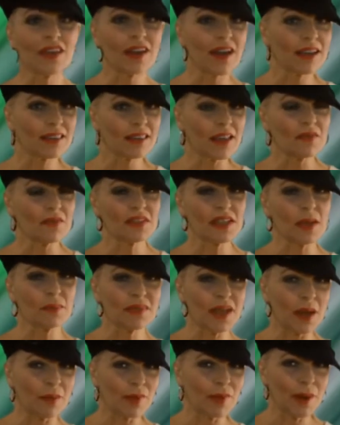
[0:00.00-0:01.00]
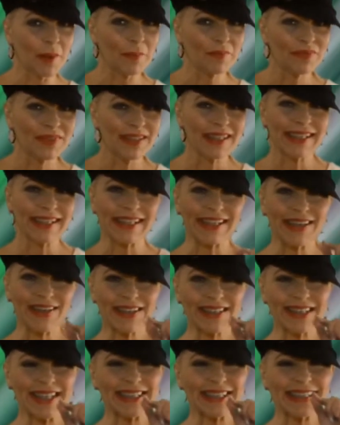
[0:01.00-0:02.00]
the 9th of September,
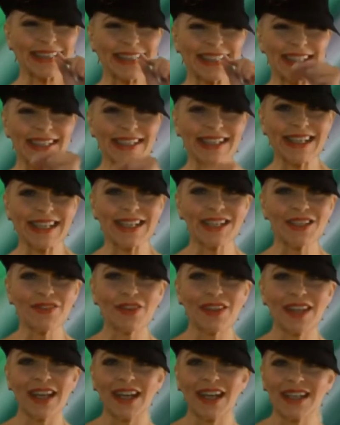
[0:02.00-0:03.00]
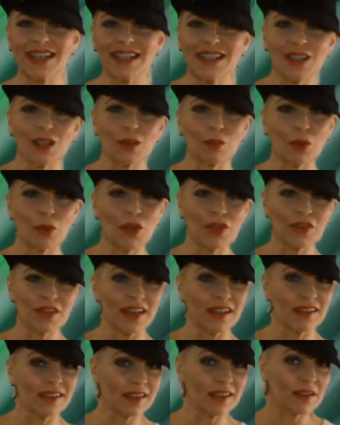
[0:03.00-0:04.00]
here's a little hint for the ideal
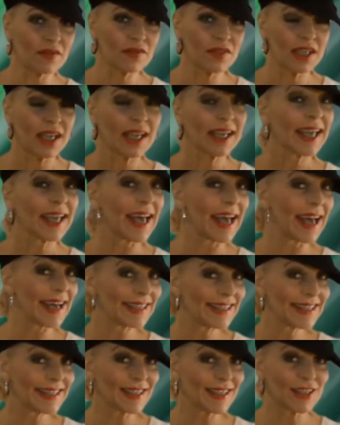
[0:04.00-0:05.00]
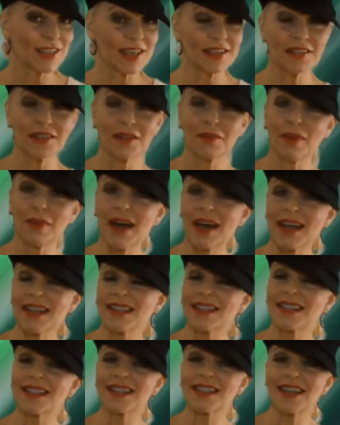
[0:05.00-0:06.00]
birthday gift as suggested by
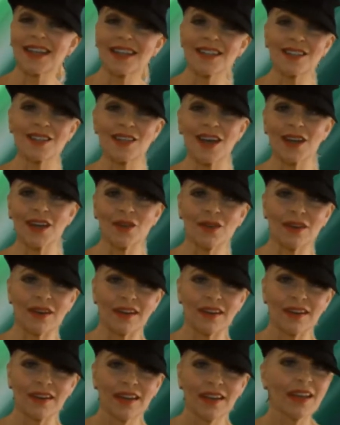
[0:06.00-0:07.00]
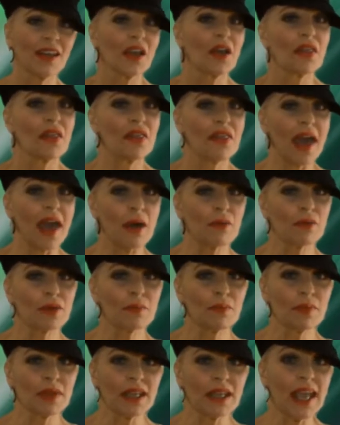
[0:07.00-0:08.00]
sunsigns.org. That
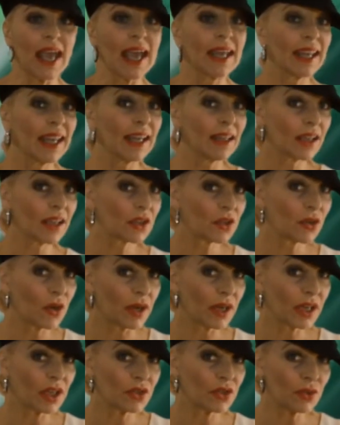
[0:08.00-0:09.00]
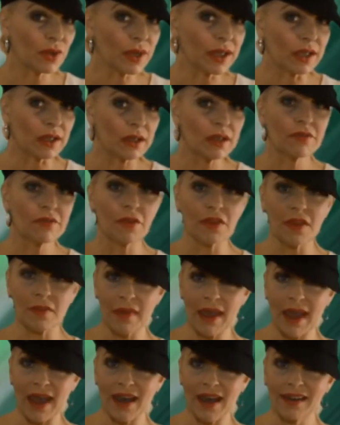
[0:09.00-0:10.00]
would be an electronic drill for the
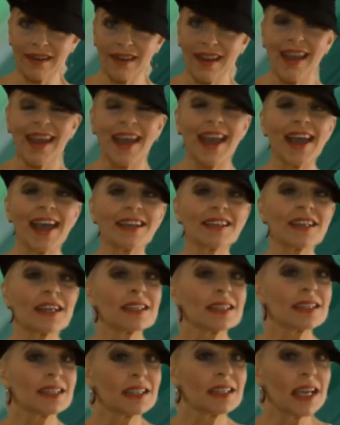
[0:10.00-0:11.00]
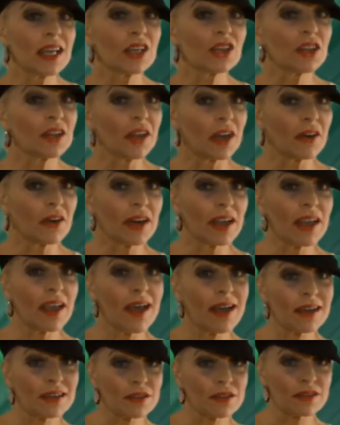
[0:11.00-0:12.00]
man and a stationary
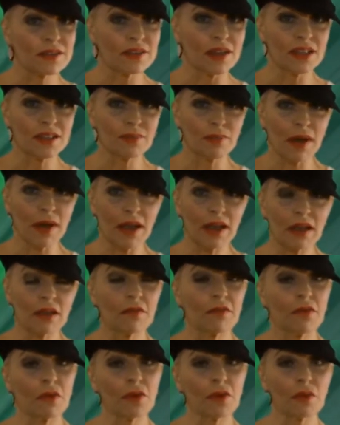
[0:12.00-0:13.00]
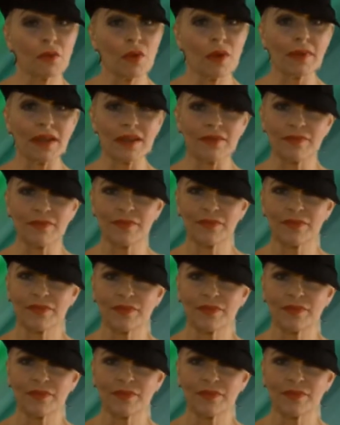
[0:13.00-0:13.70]
exercise bike for the woman.